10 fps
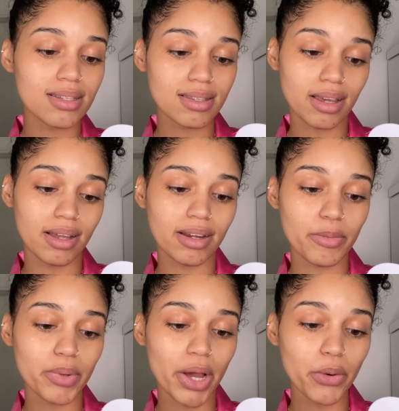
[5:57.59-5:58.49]
skin.
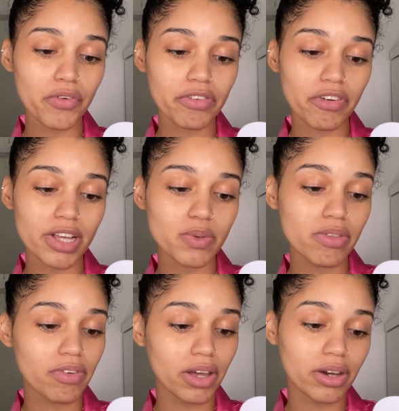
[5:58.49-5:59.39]
Apply over face with
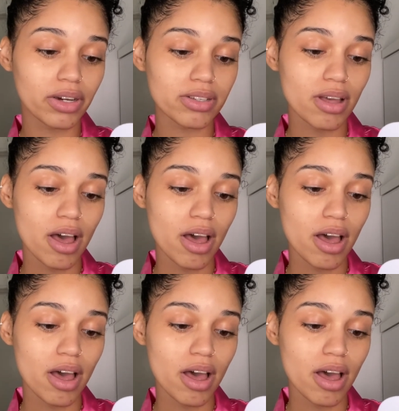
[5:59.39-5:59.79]
fingers.